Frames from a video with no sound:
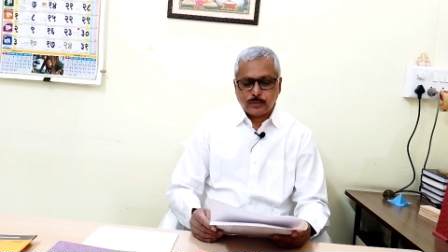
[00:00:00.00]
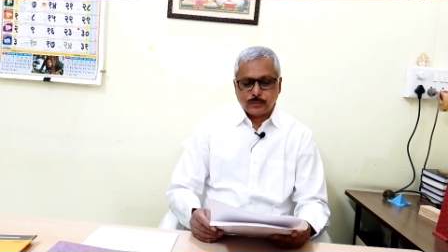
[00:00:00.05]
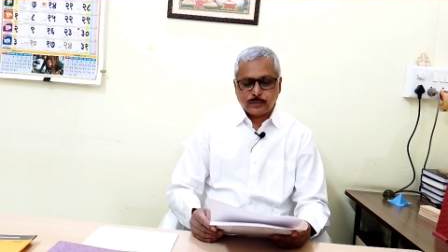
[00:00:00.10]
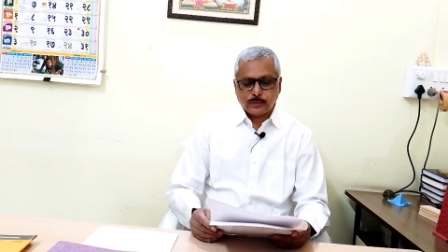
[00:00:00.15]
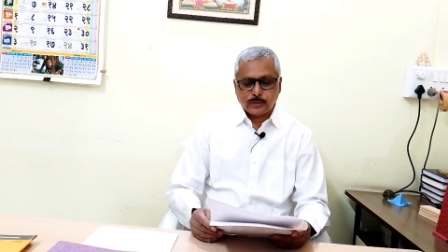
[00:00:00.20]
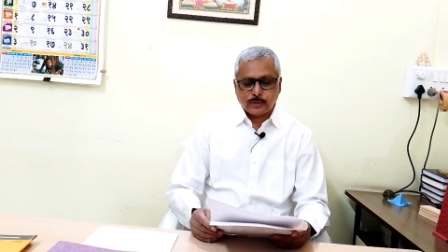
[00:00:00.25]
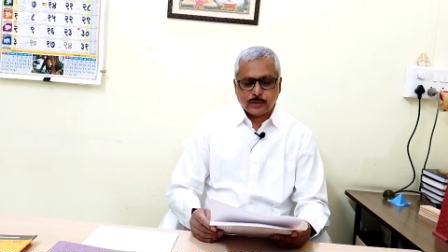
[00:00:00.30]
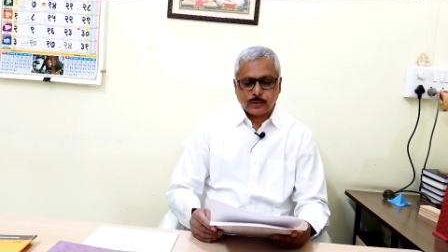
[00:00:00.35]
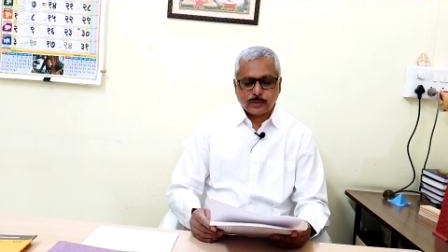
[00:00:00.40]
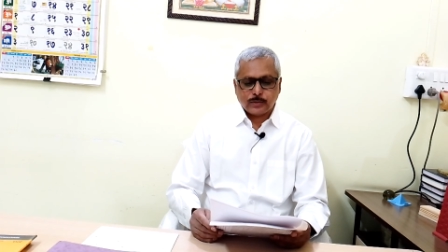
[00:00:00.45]

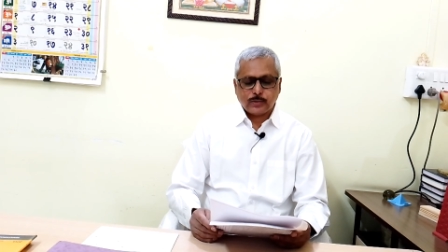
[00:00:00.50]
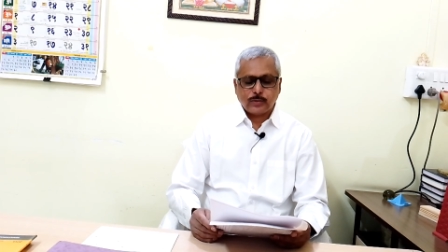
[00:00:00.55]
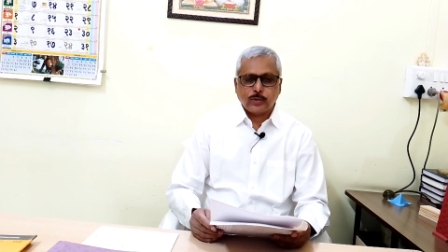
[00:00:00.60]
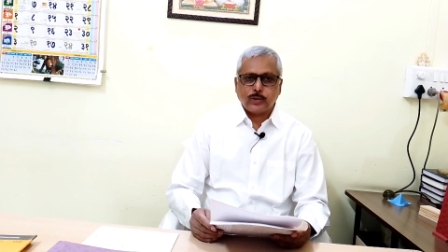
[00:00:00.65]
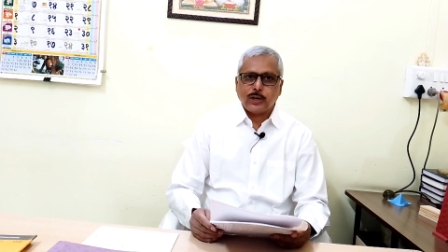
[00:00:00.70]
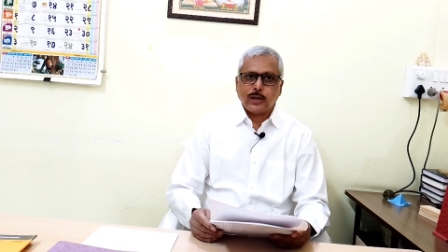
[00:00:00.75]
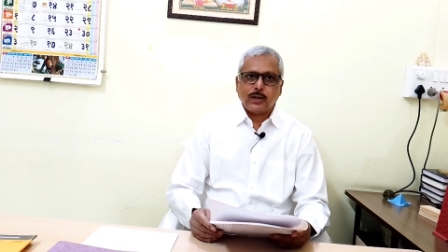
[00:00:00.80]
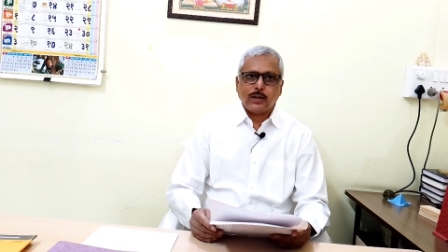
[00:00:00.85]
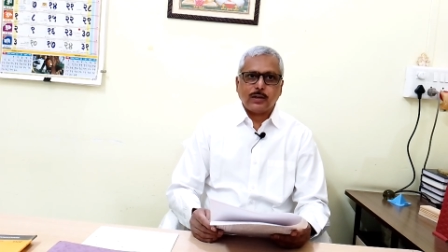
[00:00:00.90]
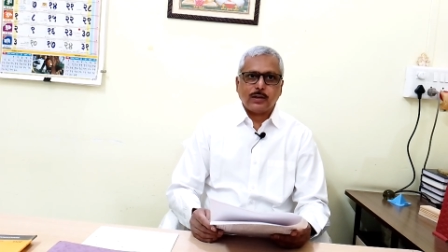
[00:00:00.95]
to
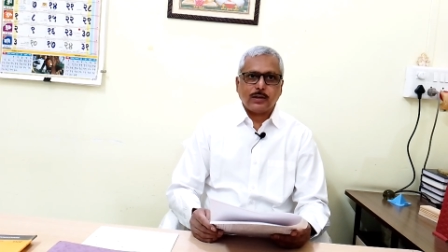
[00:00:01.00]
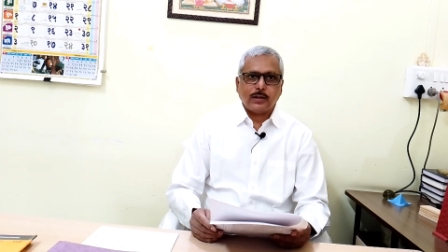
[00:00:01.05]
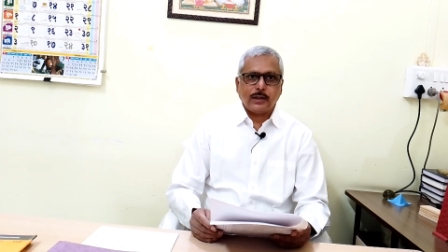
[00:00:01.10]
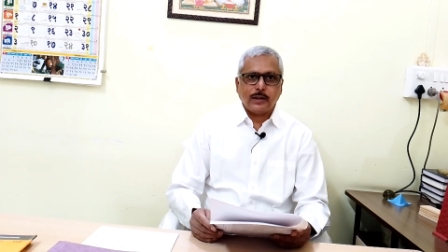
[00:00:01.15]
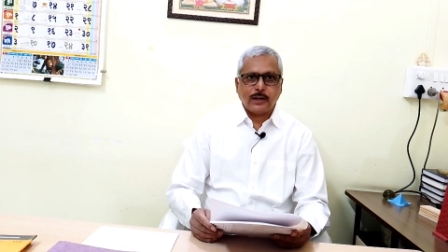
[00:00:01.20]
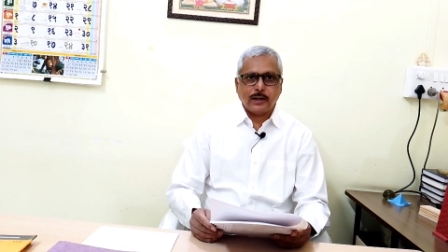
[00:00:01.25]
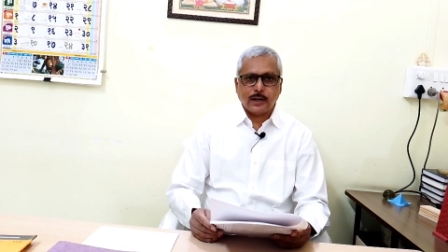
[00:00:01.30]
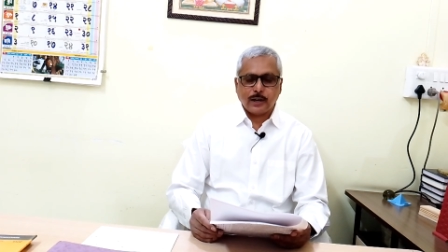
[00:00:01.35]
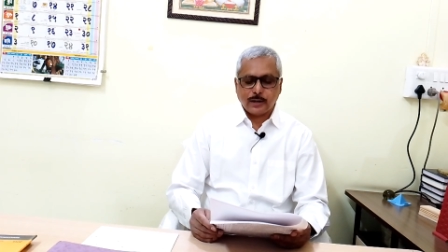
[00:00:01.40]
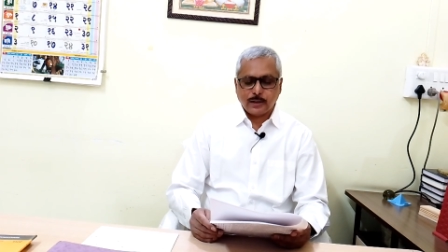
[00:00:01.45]
the
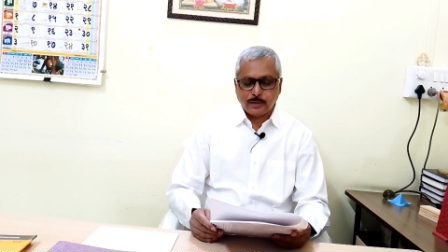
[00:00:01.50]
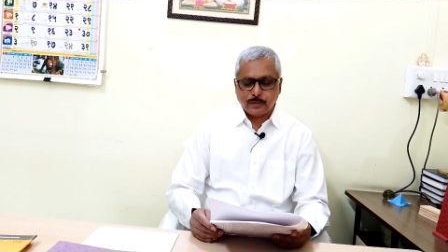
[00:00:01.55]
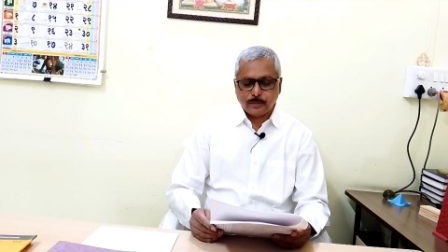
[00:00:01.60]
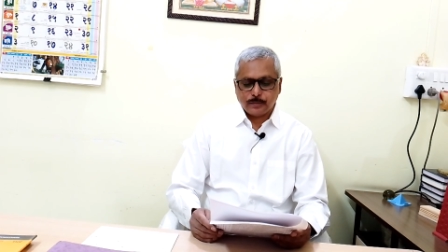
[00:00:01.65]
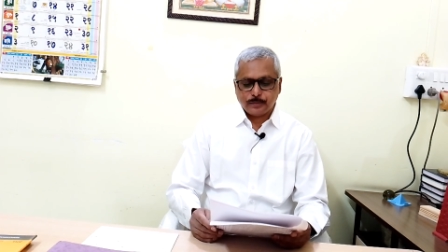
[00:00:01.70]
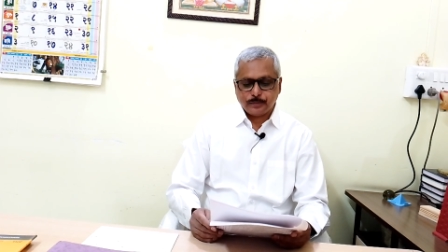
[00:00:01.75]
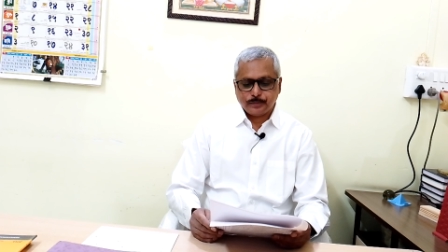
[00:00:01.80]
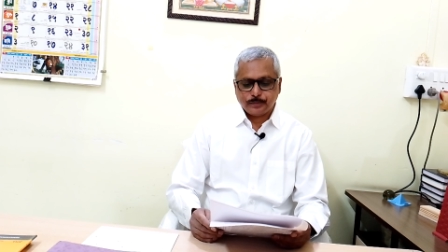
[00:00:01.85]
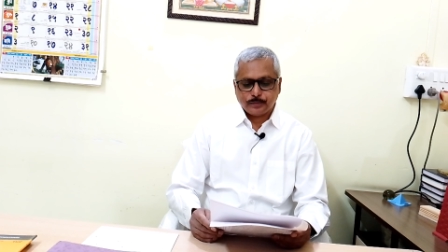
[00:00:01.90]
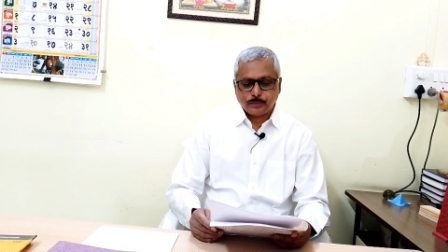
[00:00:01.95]
England
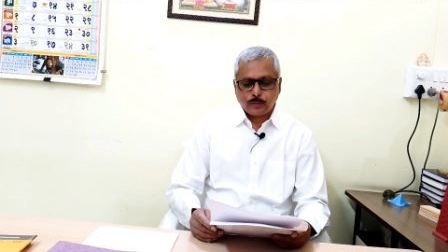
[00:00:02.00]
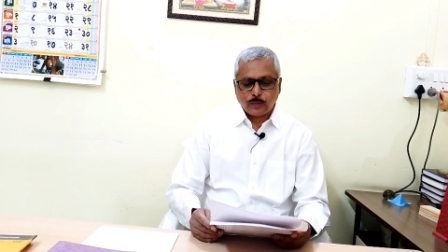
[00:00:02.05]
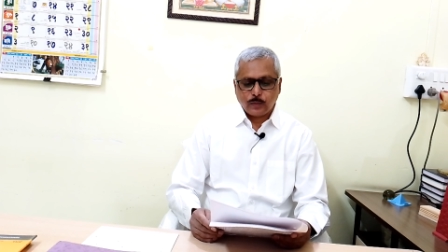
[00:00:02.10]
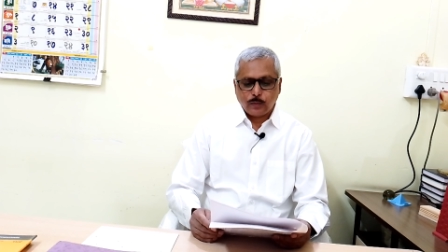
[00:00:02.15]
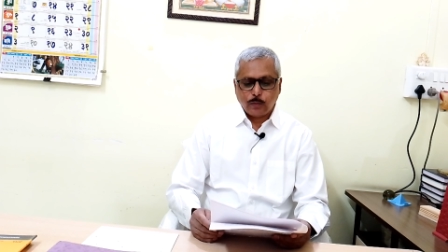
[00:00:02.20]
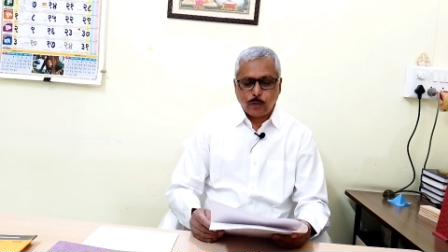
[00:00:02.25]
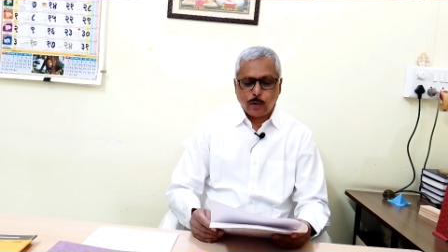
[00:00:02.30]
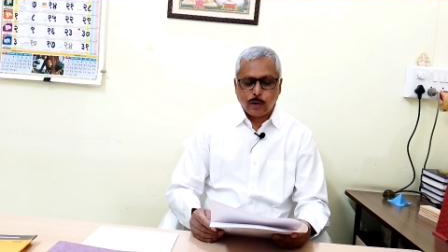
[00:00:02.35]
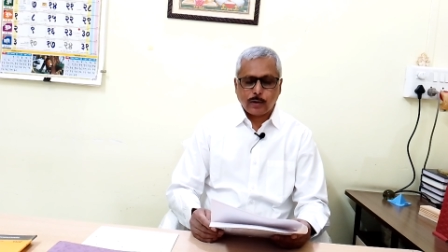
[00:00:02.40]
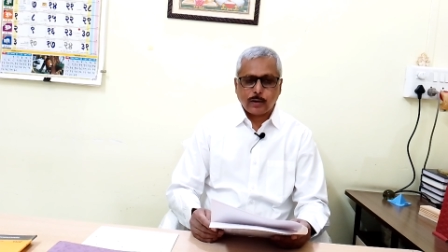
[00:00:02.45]

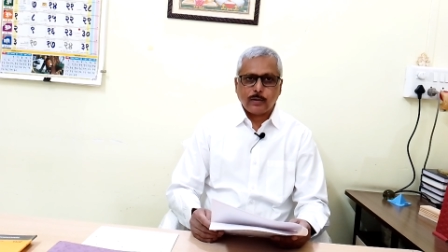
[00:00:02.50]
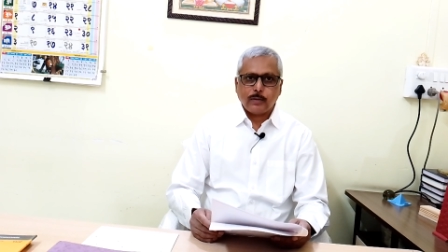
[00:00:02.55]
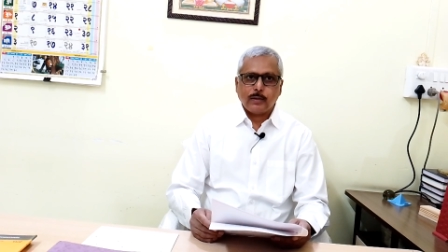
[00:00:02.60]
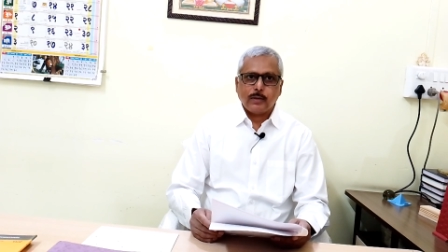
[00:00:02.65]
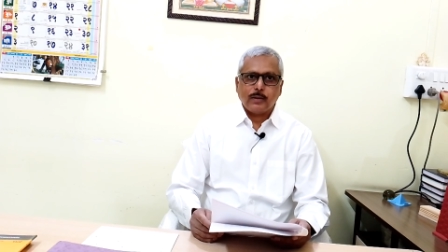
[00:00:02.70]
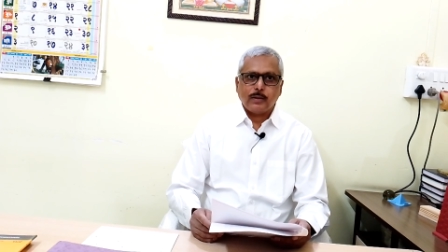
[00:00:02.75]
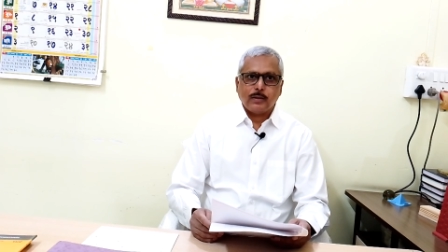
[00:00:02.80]
for